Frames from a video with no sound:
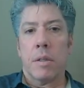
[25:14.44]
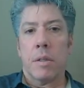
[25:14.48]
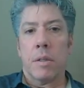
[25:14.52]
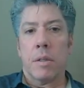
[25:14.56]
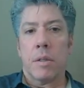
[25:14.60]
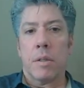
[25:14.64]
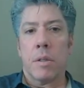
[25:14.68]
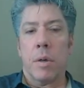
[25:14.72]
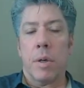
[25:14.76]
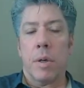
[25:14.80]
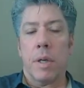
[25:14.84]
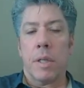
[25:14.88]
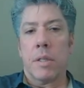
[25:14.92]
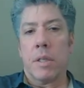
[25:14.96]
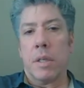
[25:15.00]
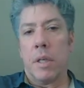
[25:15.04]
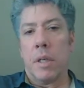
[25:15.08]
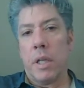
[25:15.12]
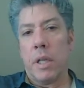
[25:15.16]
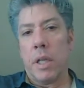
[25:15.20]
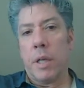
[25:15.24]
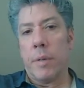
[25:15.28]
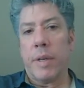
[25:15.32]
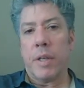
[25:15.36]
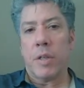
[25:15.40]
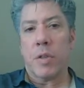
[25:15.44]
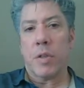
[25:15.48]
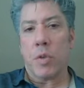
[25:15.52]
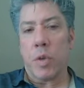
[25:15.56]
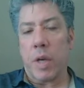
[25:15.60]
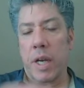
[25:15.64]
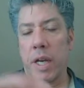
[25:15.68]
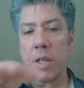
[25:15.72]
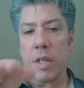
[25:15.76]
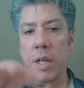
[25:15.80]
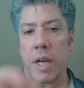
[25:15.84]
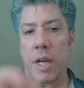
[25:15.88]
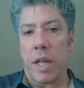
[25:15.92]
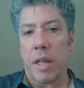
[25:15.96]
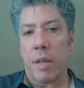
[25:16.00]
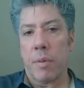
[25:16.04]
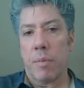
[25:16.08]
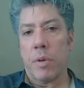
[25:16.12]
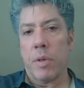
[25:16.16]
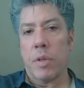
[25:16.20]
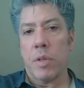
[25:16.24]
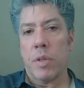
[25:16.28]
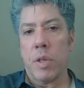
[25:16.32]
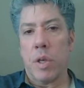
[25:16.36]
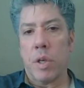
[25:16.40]
So it's a little bit strange how the
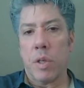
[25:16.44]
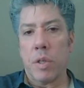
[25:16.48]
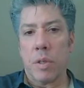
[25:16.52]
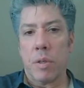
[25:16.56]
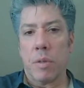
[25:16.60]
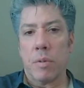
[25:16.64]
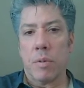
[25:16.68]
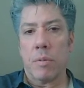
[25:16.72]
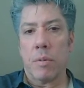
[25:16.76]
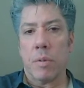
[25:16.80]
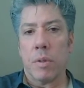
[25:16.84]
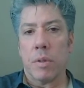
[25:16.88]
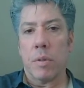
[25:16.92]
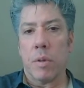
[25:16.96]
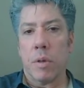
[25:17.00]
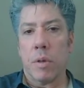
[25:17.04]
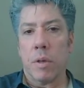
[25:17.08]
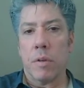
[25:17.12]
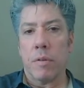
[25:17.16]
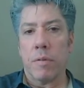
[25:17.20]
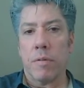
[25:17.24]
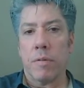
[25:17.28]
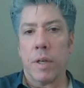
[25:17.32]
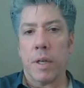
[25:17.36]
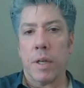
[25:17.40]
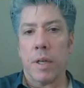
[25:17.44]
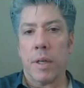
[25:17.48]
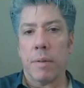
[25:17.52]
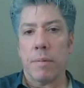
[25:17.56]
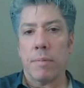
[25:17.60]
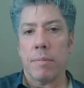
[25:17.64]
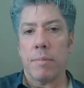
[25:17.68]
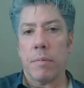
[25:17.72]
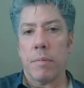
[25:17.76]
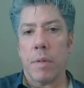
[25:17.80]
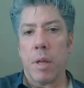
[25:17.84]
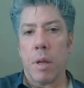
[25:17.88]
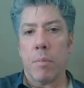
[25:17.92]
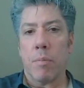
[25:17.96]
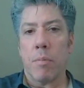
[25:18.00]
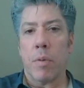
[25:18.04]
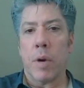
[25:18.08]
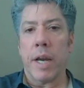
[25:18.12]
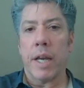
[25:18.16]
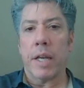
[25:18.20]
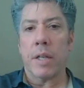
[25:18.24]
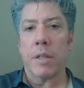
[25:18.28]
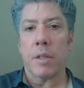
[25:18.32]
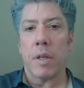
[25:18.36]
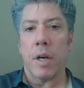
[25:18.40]
precision sort of uh,
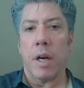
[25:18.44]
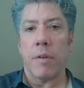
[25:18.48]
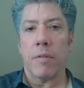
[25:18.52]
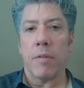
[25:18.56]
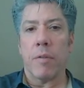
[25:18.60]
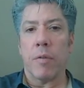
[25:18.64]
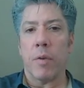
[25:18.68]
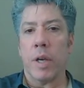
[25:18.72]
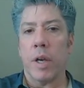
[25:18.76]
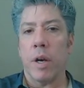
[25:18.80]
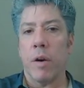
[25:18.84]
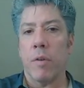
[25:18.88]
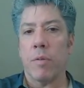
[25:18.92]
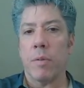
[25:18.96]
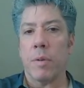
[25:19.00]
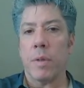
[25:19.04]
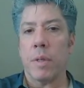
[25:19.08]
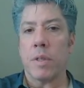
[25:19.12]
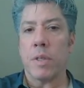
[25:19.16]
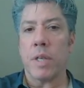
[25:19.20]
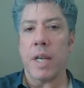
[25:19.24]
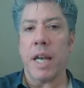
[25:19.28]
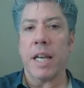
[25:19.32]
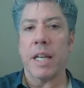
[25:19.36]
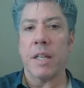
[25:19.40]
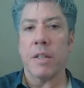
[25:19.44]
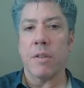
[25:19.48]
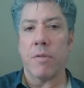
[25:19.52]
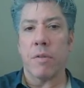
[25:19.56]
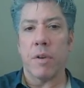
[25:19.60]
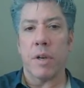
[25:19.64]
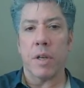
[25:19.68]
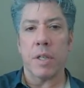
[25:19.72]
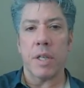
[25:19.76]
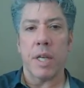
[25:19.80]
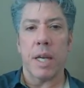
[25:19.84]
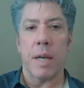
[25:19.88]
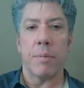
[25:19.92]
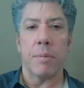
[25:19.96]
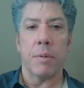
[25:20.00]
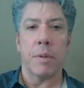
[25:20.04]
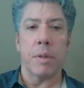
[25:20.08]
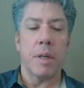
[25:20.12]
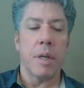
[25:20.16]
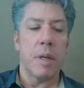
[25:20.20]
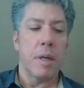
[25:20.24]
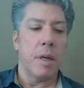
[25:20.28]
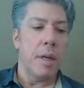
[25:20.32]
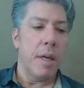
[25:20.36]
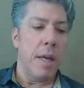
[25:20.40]
breaks off. If we go to seconds, for example,
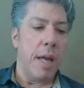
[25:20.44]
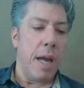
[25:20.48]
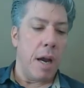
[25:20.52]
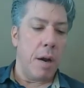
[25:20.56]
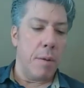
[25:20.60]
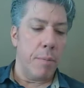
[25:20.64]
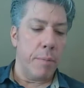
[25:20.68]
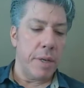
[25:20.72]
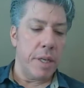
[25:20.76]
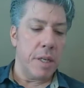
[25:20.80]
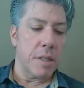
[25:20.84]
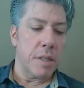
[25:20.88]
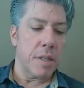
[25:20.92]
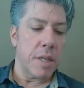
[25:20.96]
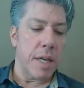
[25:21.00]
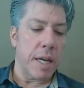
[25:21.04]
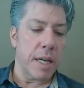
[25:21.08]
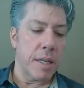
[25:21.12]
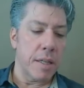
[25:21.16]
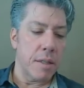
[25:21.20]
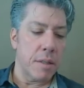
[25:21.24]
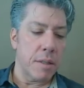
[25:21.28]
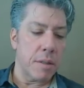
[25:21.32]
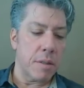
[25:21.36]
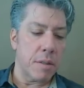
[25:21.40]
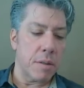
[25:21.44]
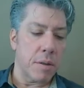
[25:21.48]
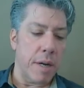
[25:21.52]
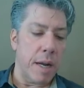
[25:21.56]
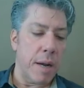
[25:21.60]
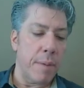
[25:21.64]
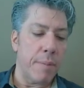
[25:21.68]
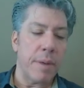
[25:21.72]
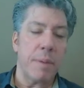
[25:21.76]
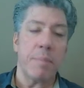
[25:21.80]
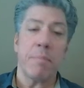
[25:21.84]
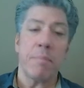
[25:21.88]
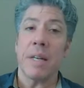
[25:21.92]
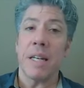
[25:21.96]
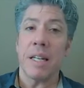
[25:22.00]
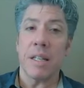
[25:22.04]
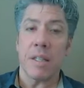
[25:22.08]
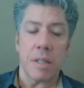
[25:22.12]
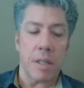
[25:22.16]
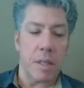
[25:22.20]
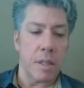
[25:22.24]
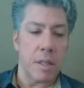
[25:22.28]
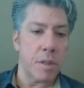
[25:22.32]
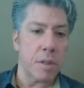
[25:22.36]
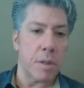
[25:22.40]
how many seconds or how many
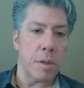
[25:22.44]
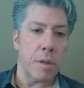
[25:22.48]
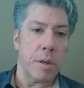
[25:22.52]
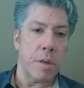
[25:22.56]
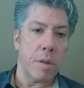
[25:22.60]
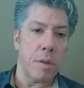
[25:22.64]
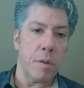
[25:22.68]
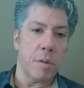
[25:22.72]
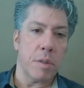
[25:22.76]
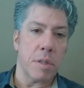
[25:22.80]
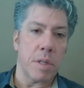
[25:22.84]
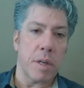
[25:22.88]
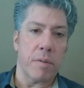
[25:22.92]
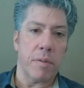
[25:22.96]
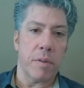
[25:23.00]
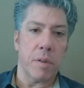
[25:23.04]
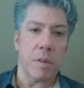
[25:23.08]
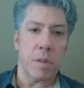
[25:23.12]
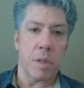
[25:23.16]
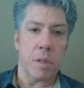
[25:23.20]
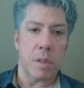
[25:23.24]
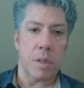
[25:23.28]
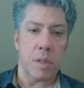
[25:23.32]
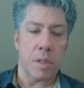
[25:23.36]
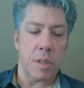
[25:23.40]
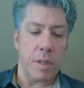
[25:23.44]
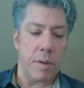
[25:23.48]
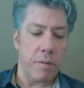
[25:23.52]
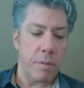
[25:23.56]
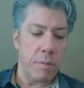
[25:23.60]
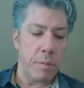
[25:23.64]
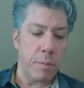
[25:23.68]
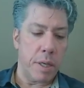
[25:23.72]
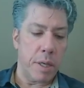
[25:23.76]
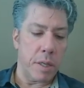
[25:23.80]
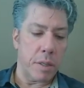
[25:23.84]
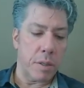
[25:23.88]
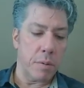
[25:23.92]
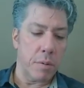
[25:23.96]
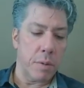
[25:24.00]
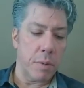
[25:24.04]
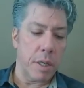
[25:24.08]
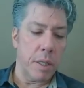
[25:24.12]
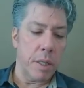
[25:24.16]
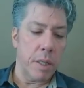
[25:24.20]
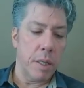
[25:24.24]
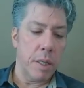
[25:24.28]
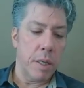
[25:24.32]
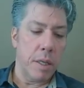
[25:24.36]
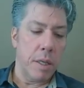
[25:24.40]
minutes is 32,767 minutes?
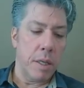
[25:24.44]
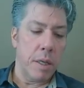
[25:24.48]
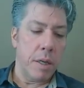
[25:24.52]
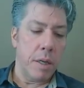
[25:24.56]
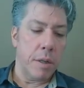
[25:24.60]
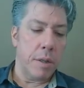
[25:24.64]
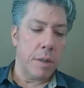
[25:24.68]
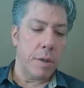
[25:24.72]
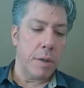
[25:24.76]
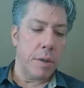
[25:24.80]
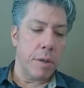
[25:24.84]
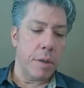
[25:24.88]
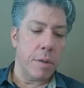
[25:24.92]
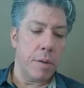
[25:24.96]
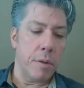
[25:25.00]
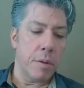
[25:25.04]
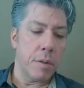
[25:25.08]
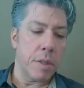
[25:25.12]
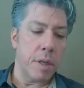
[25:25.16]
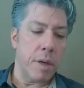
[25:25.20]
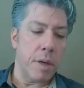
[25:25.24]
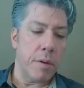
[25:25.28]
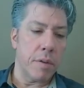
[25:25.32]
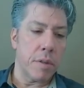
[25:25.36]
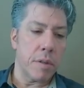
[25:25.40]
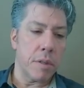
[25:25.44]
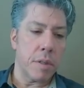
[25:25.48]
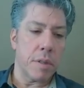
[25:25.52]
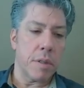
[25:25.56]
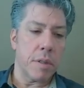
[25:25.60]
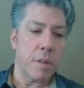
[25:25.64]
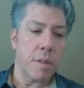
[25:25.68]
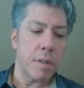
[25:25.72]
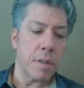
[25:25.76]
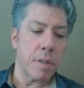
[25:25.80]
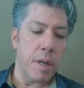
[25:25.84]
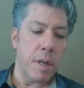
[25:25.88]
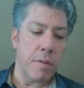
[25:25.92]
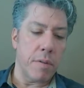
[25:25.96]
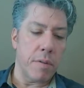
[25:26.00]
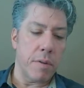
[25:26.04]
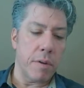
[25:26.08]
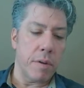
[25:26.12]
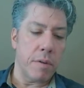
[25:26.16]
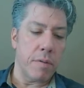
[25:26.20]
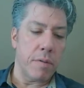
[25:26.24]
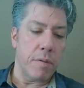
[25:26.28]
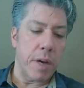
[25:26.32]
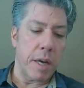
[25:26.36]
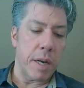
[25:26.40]
Well,
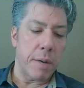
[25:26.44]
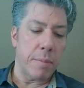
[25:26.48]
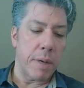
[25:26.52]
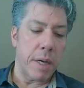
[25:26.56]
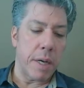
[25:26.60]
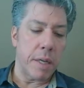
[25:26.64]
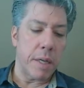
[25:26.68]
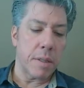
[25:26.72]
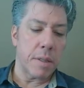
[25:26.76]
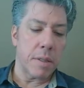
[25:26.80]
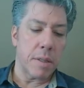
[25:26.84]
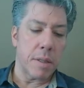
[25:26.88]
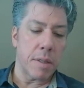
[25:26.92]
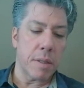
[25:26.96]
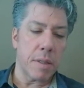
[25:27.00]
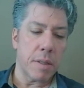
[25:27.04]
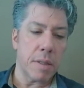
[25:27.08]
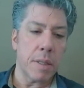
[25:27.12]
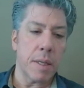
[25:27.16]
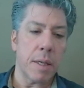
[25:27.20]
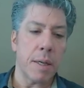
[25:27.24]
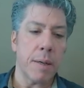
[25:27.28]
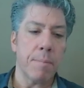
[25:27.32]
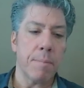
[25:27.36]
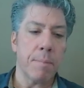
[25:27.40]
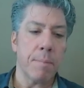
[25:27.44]
32,767 divided by 60